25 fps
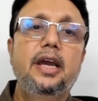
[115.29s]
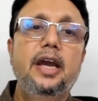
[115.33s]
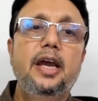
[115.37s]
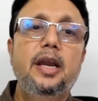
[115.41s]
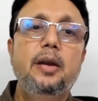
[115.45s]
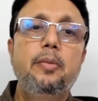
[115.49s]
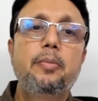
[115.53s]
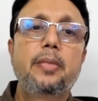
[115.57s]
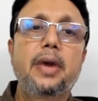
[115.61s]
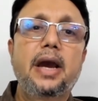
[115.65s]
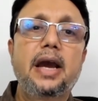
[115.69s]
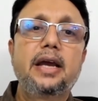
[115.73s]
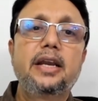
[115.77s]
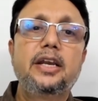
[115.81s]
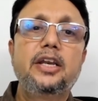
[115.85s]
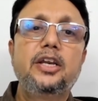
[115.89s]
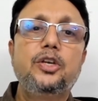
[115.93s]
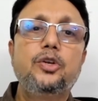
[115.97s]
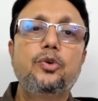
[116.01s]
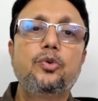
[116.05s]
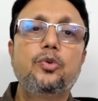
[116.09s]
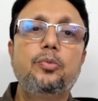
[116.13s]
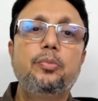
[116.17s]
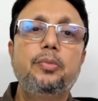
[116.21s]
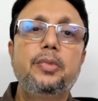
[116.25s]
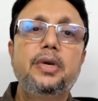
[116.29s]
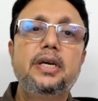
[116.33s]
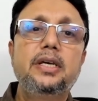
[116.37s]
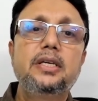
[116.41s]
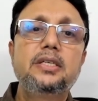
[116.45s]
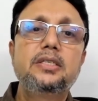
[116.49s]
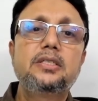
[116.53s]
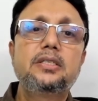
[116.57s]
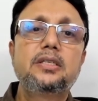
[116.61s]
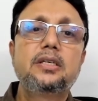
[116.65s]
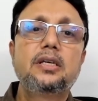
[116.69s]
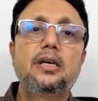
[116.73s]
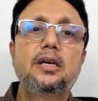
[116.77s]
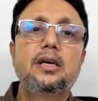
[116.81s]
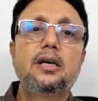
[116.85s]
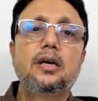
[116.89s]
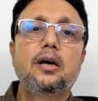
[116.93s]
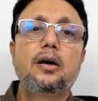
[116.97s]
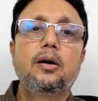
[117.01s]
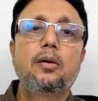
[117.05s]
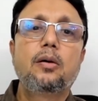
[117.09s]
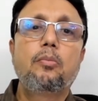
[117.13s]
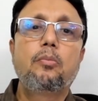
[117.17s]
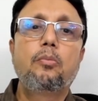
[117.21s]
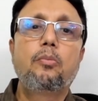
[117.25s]
in magnitude, means
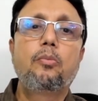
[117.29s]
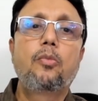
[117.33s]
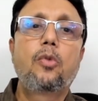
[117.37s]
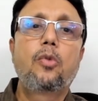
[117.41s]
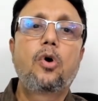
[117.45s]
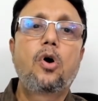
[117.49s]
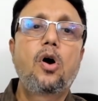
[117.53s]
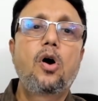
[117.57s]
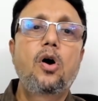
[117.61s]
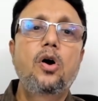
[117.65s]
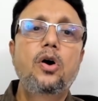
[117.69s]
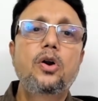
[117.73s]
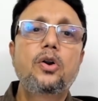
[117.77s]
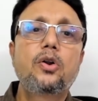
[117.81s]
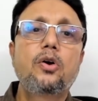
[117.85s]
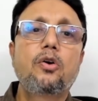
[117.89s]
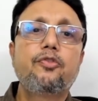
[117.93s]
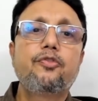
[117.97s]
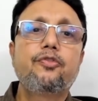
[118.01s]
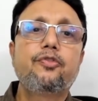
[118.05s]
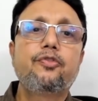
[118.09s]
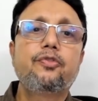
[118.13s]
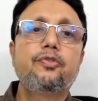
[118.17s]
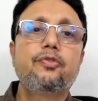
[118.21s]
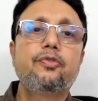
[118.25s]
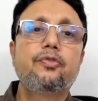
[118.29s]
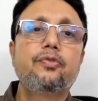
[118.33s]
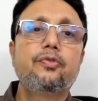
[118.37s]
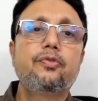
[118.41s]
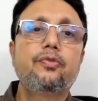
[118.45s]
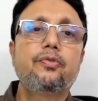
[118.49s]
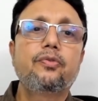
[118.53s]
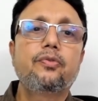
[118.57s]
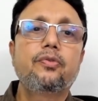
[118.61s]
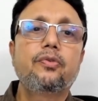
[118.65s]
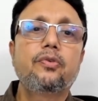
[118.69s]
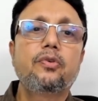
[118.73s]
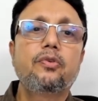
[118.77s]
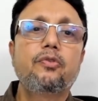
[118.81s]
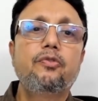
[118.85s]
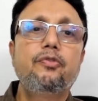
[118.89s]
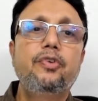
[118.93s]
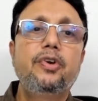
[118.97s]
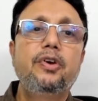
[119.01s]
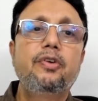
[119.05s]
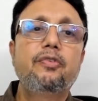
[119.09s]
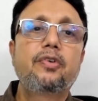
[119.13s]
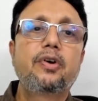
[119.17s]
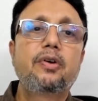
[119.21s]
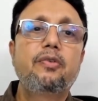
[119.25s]
mod of
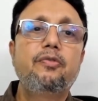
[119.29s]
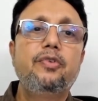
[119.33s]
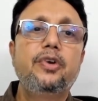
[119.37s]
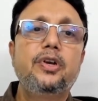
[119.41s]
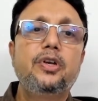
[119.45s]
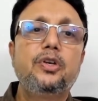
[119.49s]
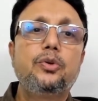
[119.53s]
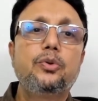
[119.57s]
v1,